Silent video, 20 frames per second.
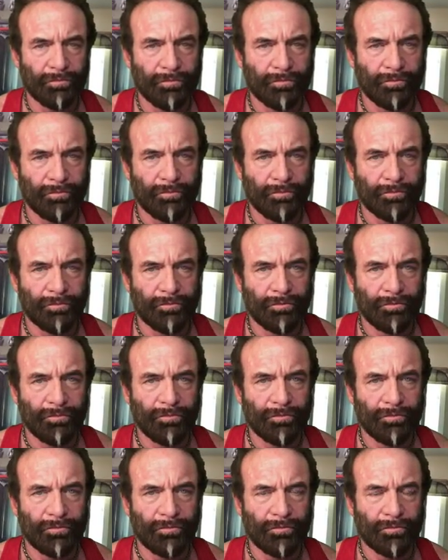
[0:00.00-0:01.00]
You know,
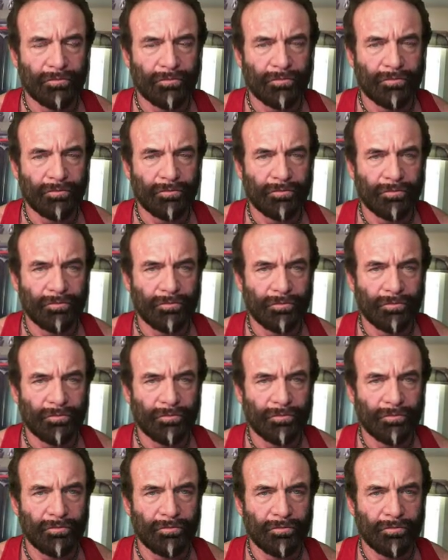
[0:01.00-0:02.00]
still taught the
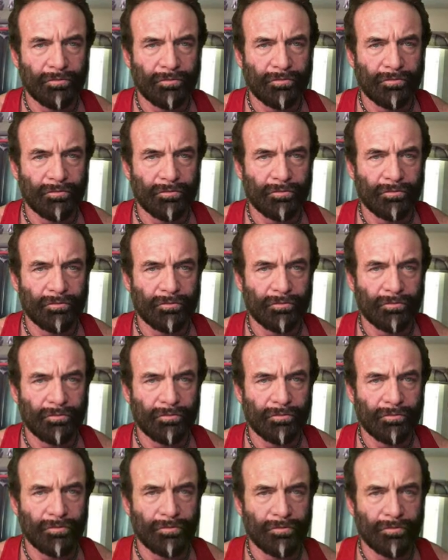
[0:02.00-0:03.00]
blue pill.
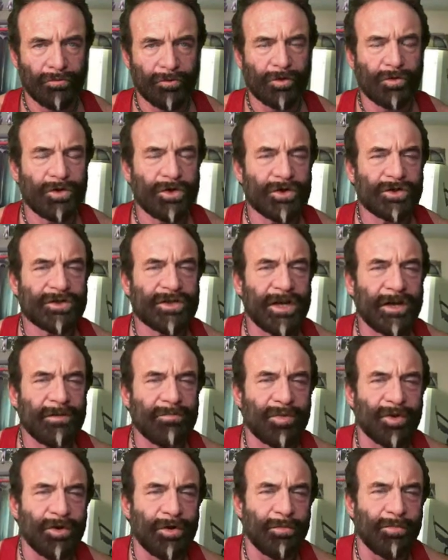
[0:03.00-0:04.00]
So when you say
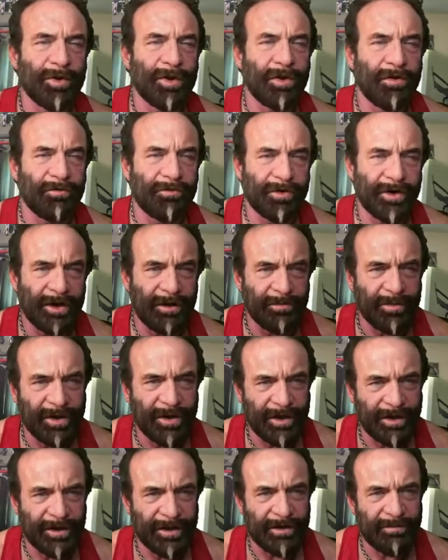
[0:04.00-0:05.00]
blue pill for
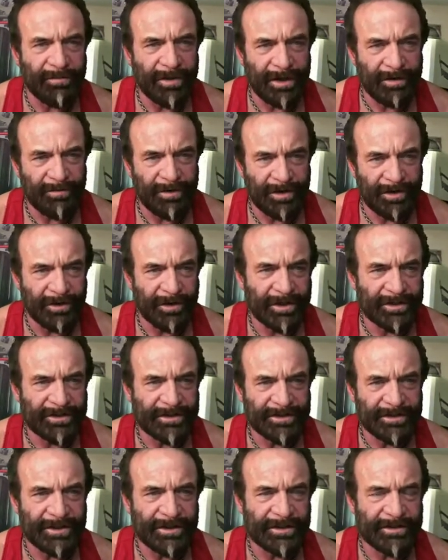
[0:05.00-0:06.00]
anybody that might be
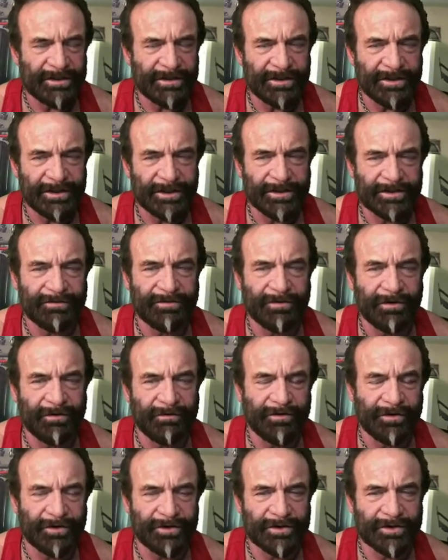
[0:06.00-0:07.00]
listening to this for the
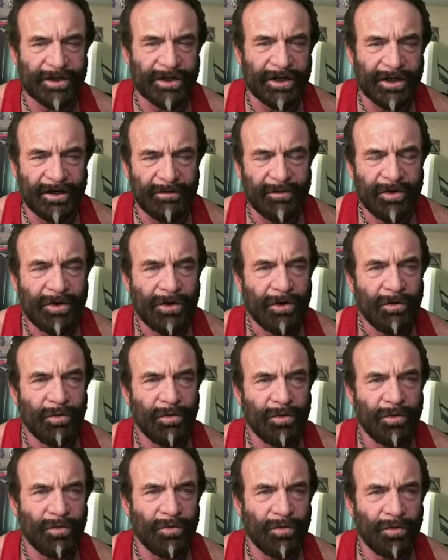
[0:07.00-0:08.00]
first time,
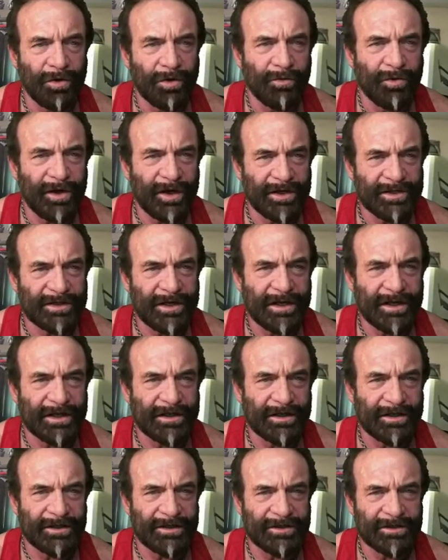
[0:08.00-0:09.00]
what, what are we
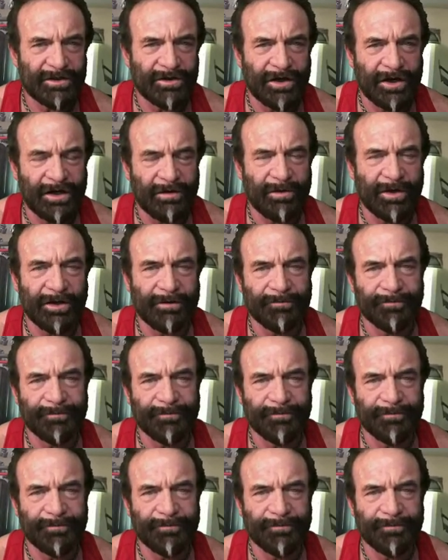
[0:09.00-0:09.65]
exactly describing?